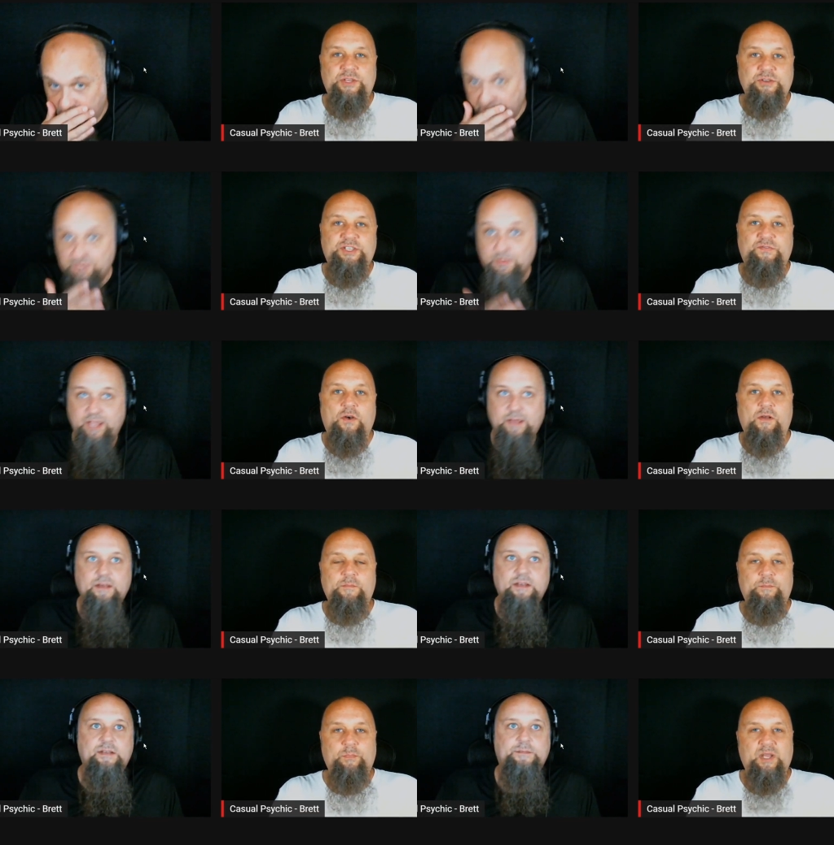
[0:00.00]
Speaker 1: useful,
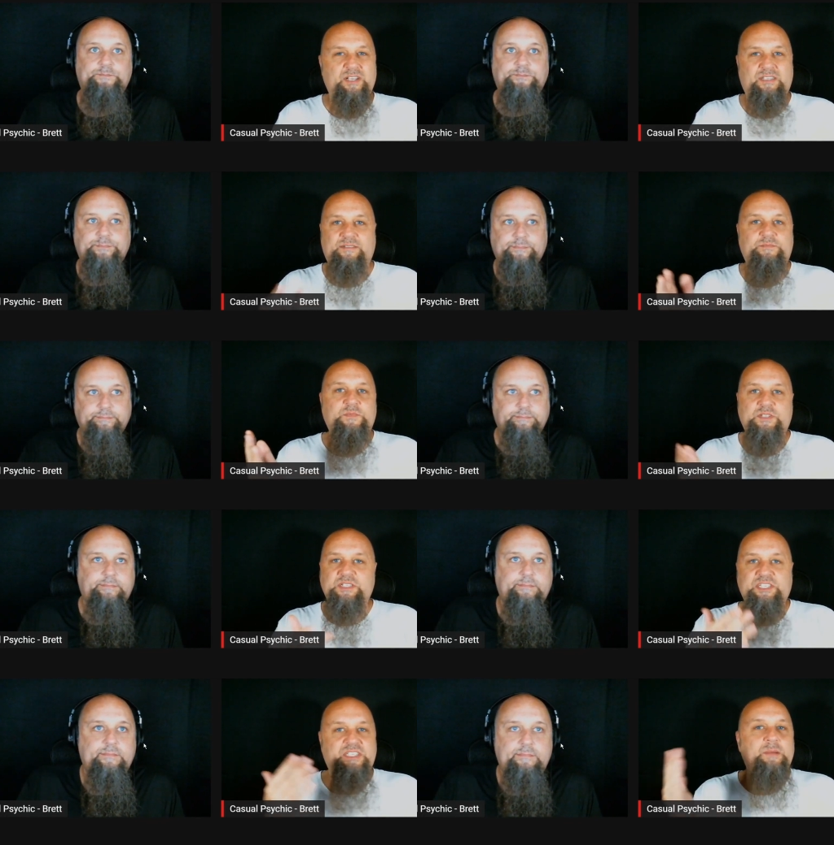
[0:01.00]
because
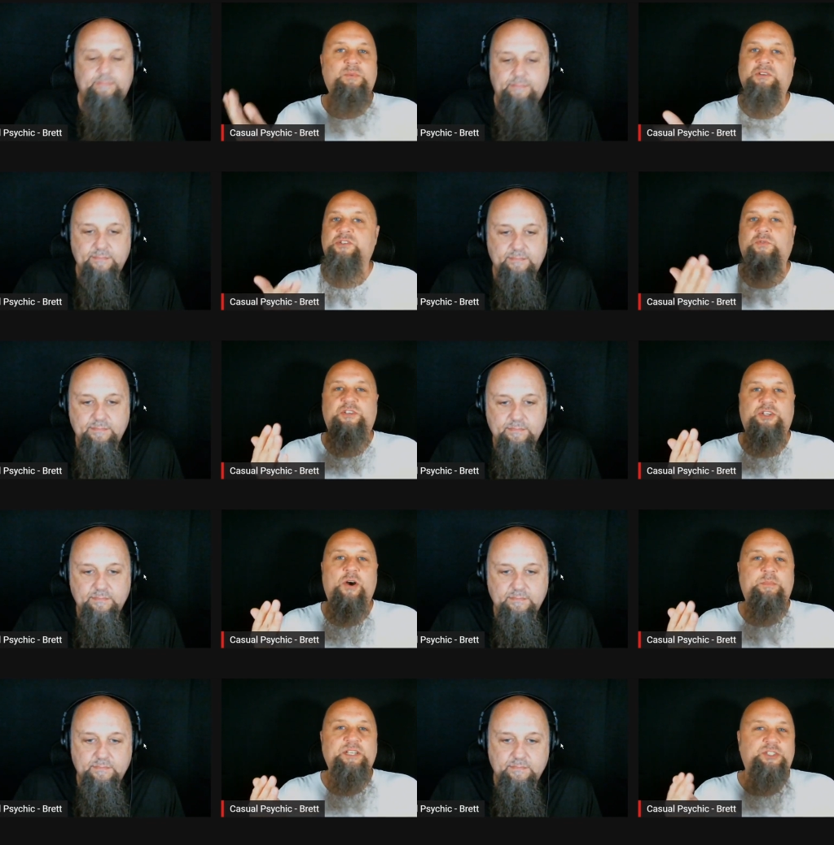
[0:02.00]
symbols will
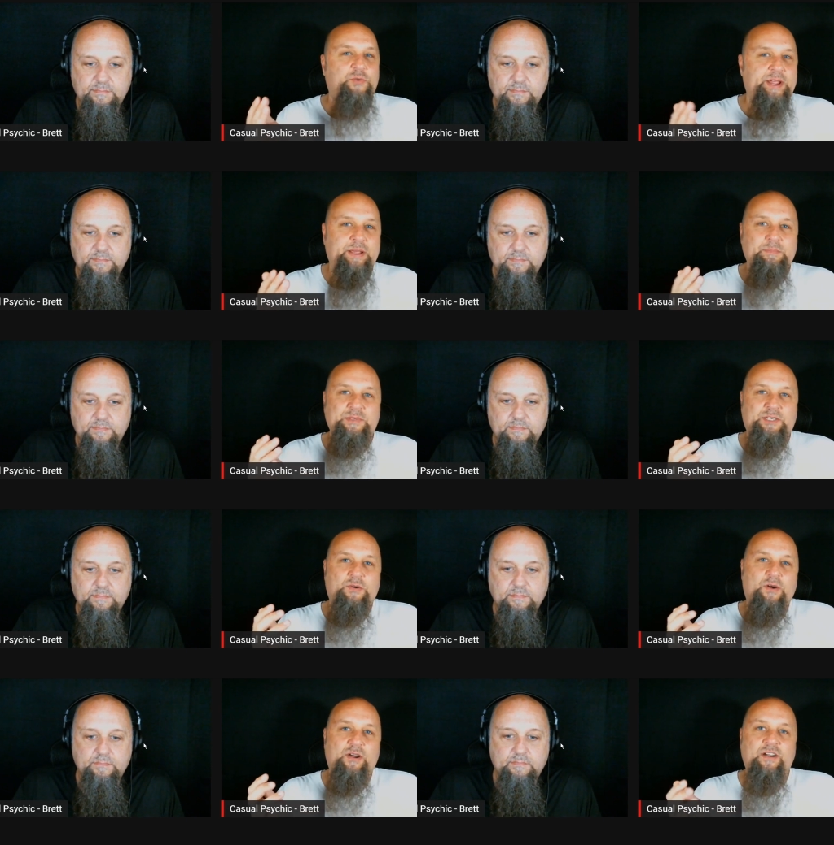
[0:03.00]
show up in dreams
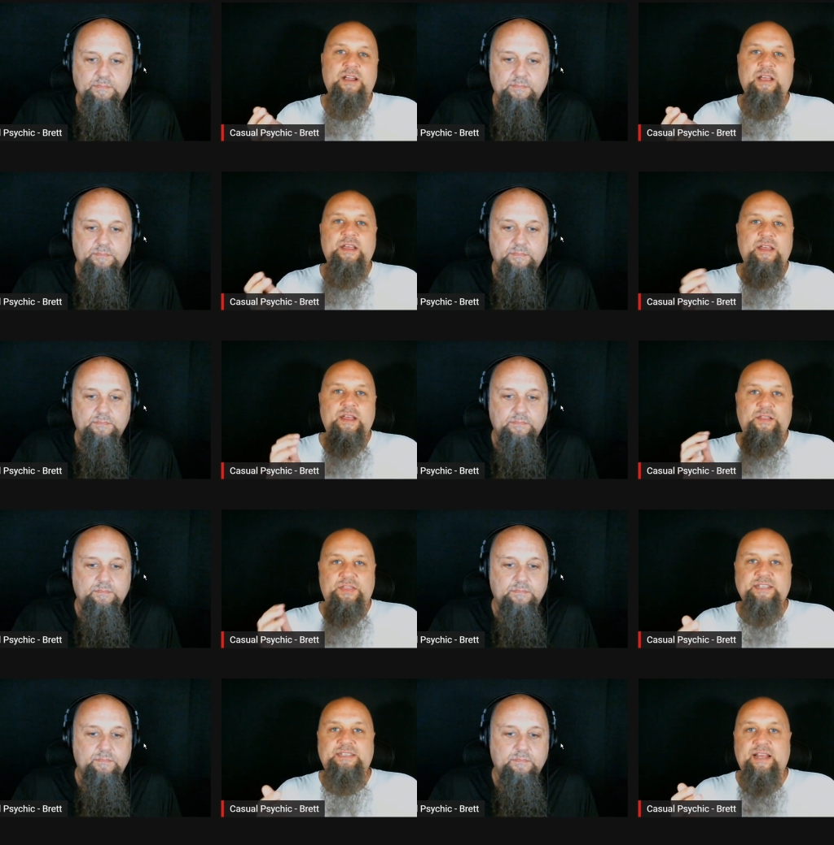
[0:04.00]
or
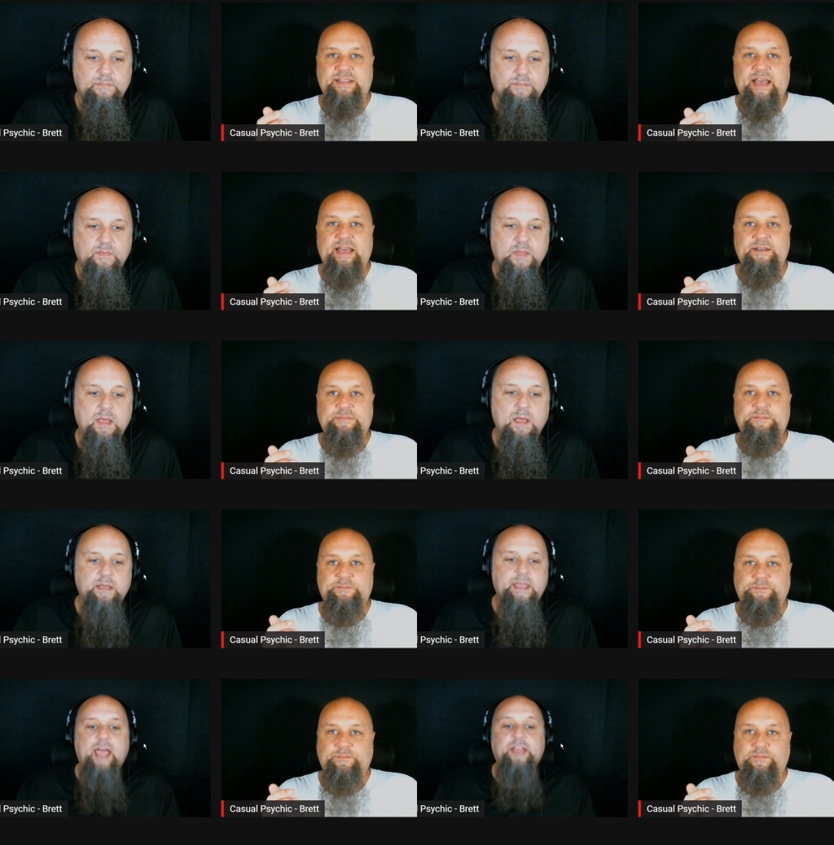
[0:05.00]
things like that.
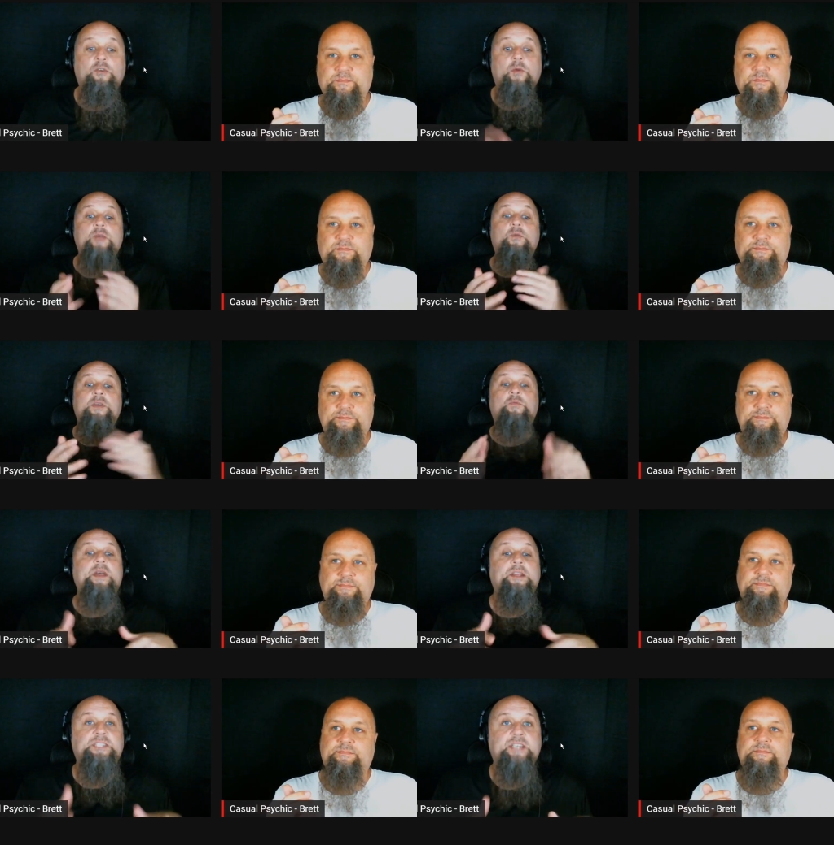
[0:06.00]
Speaker 2: Yeah, I agree with
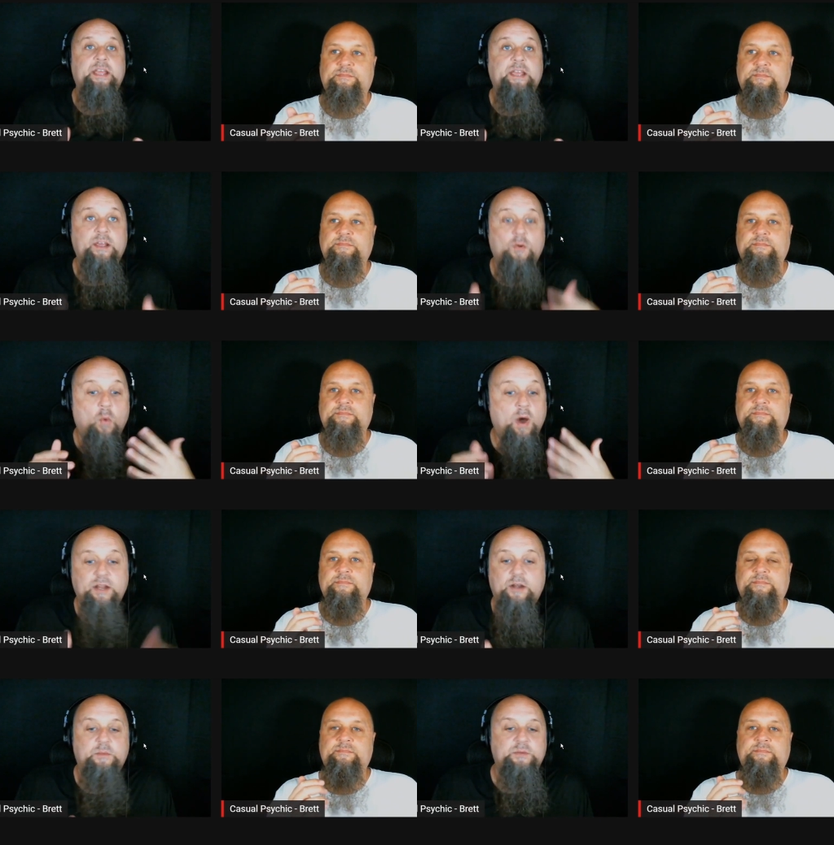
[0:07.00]
what you're saying one
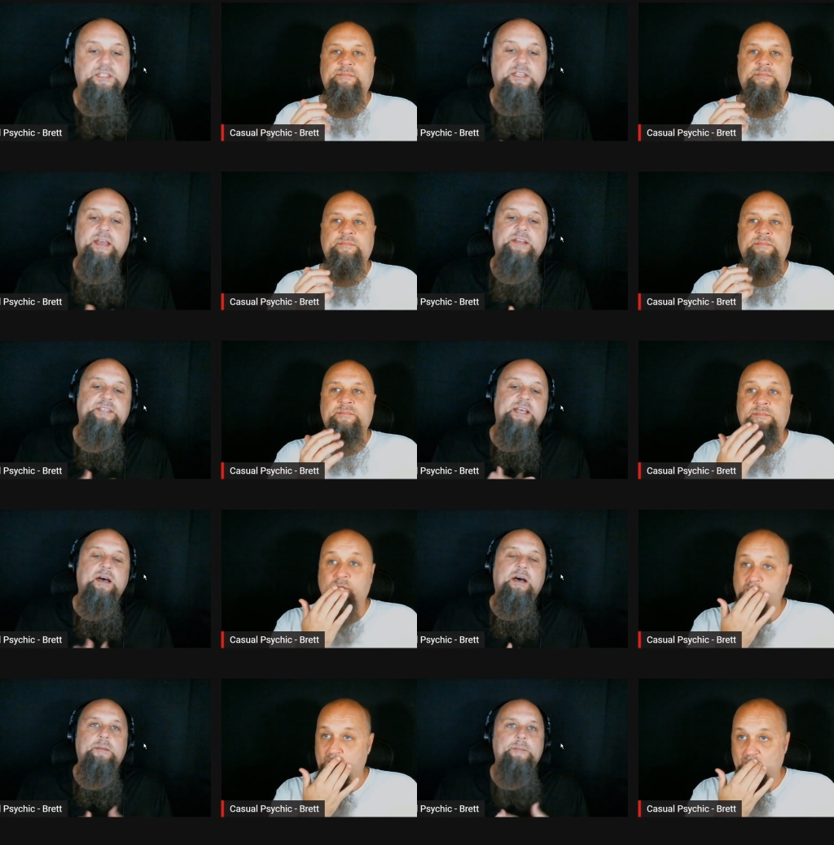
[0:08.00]
hundred percent.
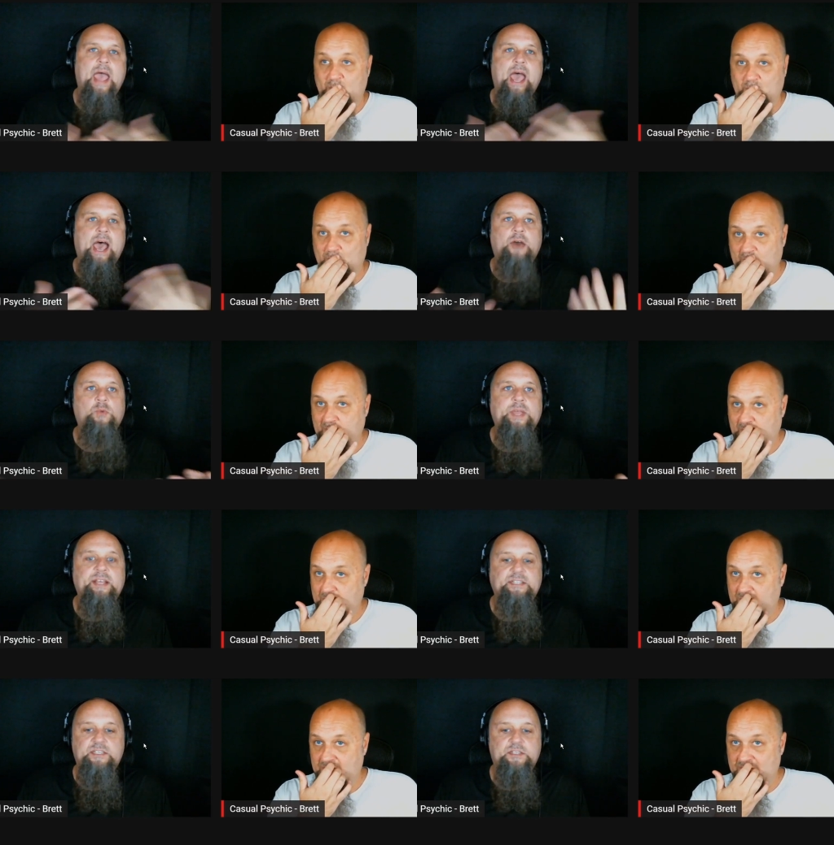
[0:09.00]
Um, how do we
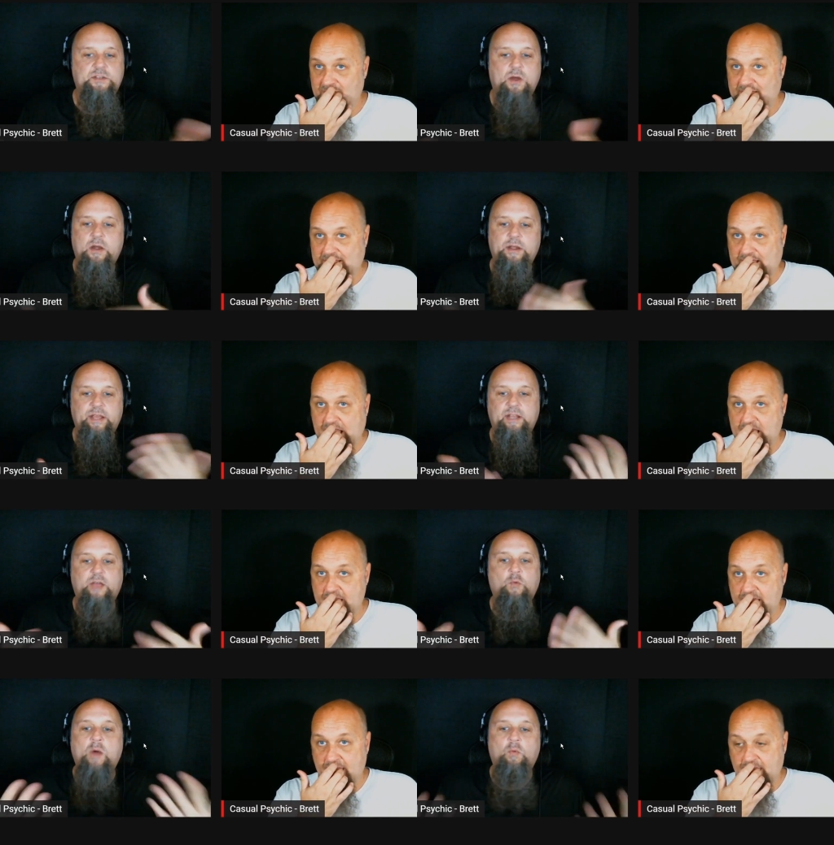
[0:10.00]
get started?
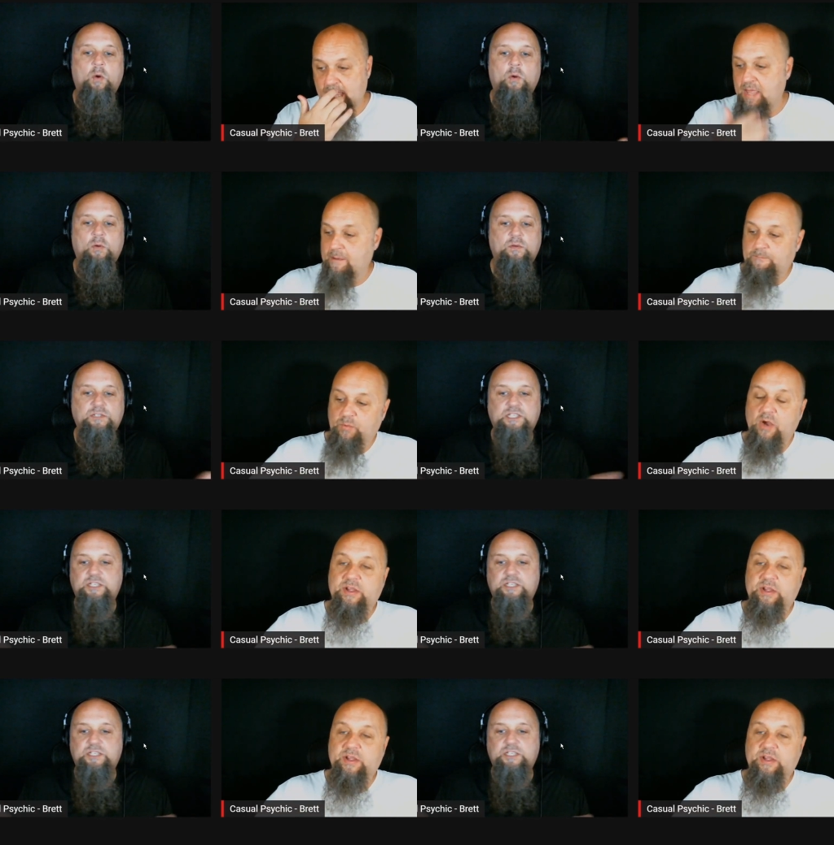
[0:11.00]
Like, what roles?